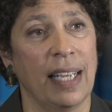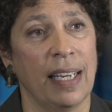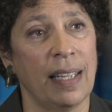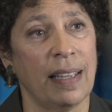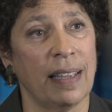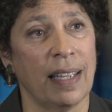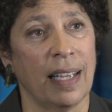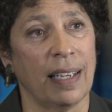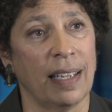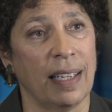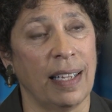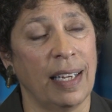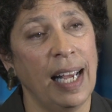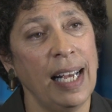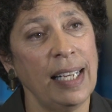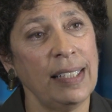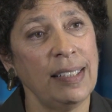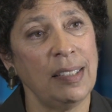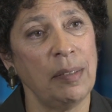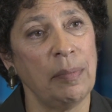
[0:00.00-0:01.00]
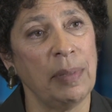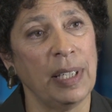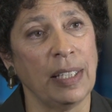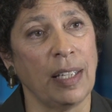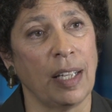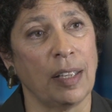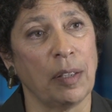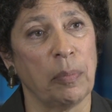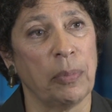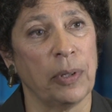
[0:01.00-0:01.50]
anything, it has to
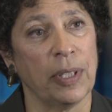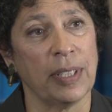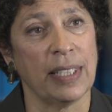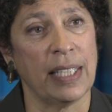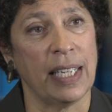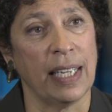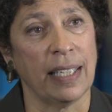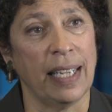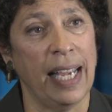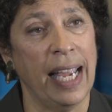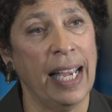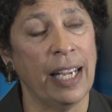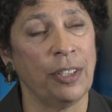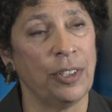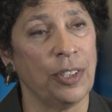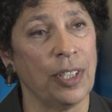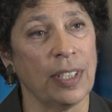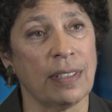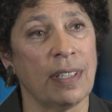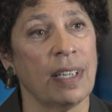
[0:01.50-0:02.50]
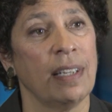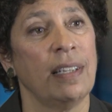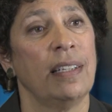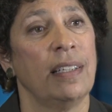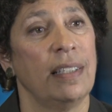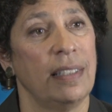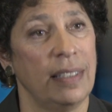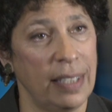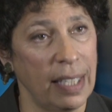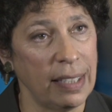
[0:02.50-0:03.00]
mean that the president can't just
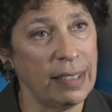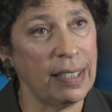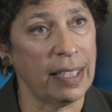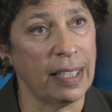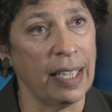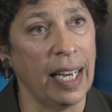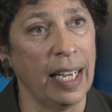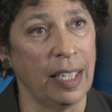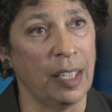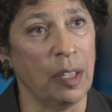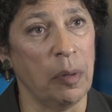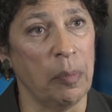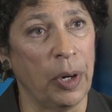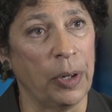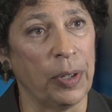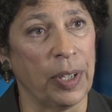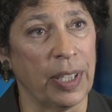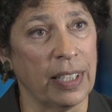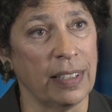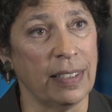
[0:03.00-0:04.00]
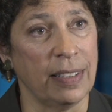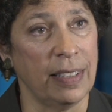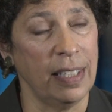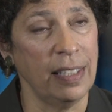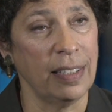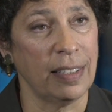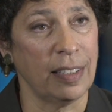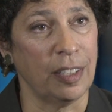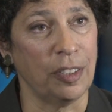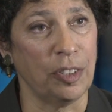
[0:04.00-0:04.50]
designate an American
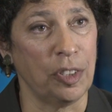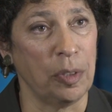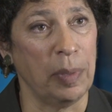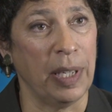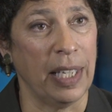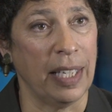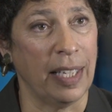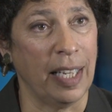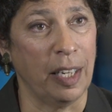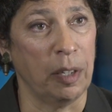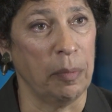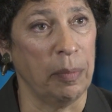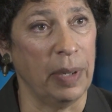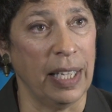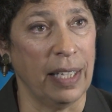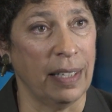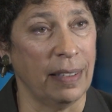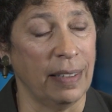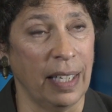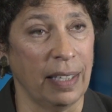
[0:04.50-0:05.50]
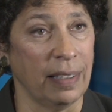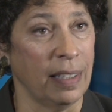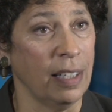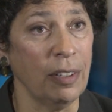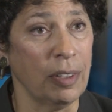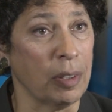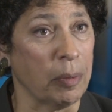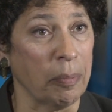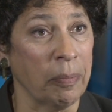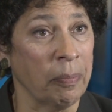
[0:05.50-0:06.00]
citizen to be an enemy and then
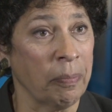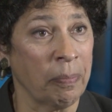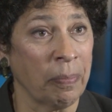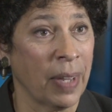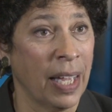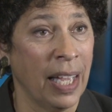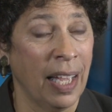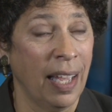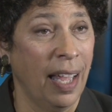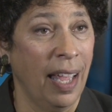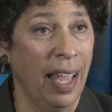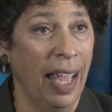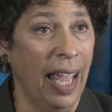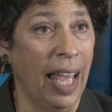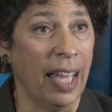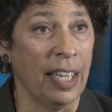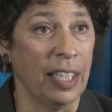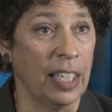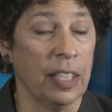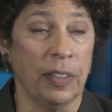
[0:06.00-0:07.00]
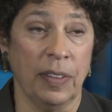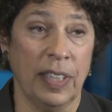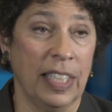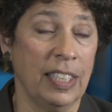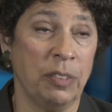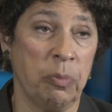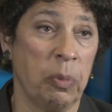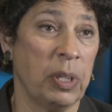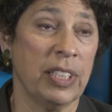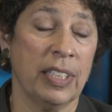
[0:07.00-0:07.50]
kill them. And
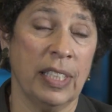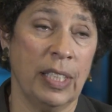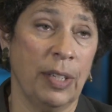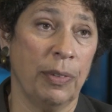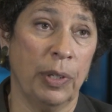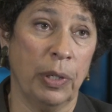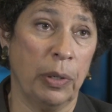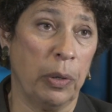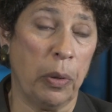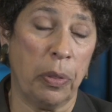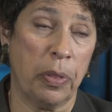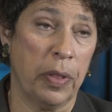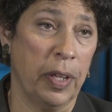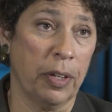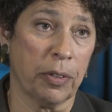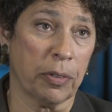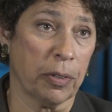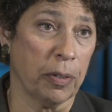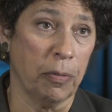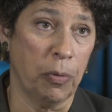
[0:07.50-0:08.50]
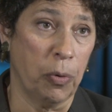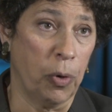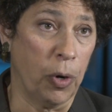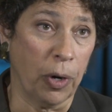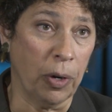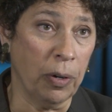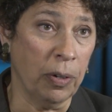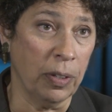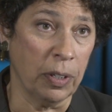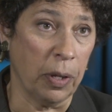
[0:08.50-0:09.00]
this wasn't even in a theater of
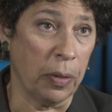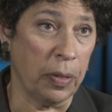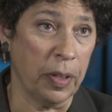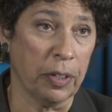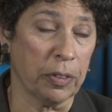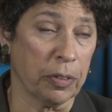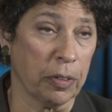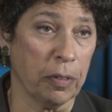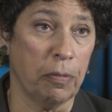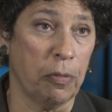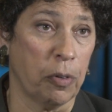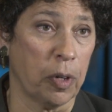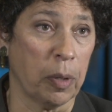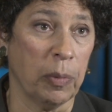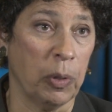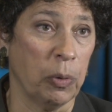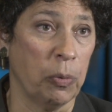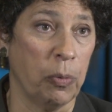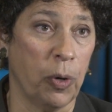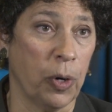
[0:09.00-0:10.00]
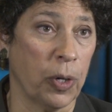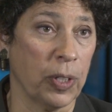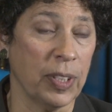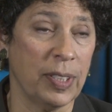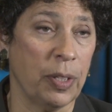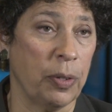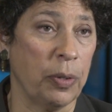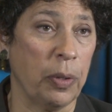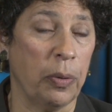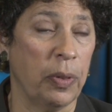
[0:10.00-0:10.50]
war, a theater of formal war.
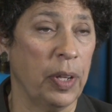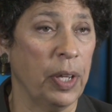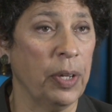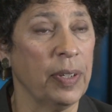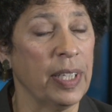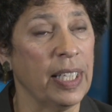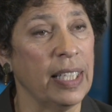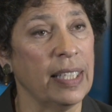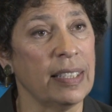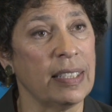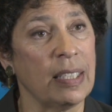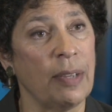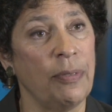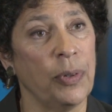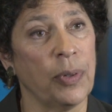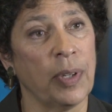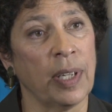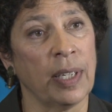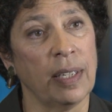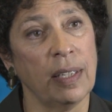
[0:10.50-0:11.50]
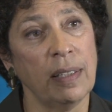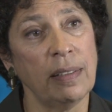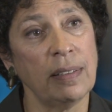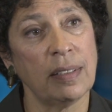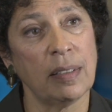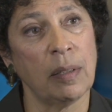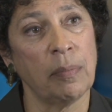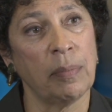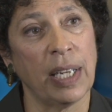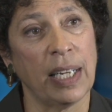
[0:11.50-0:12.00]
So the theory is if you can kill
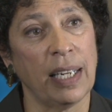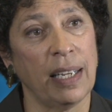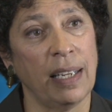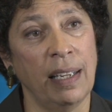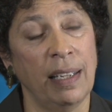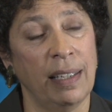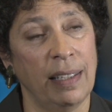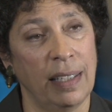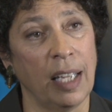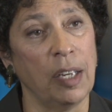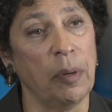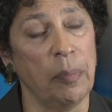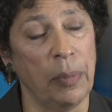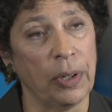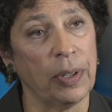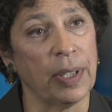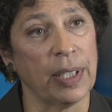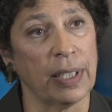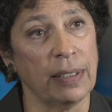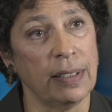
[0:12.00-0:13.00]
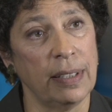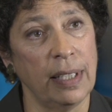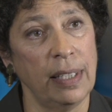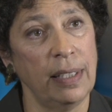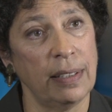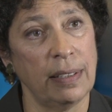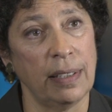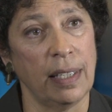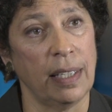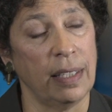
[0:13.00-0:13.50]
somebody, an American
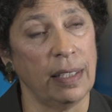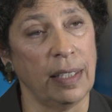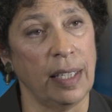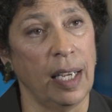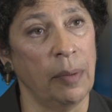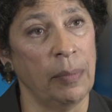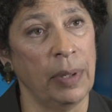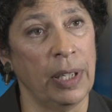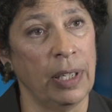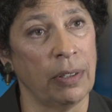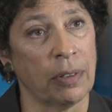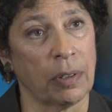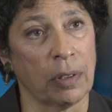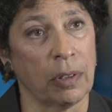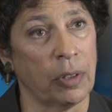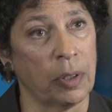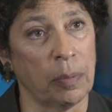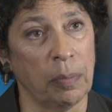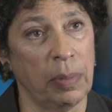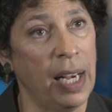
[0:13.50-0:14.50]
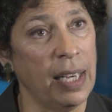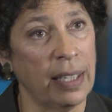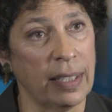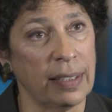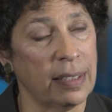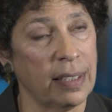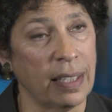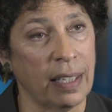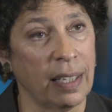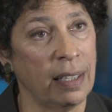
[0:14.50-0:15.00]
citizen in Yemen or, or
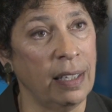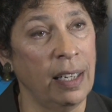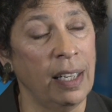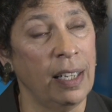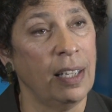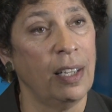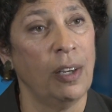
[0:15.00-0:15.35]
Pakistan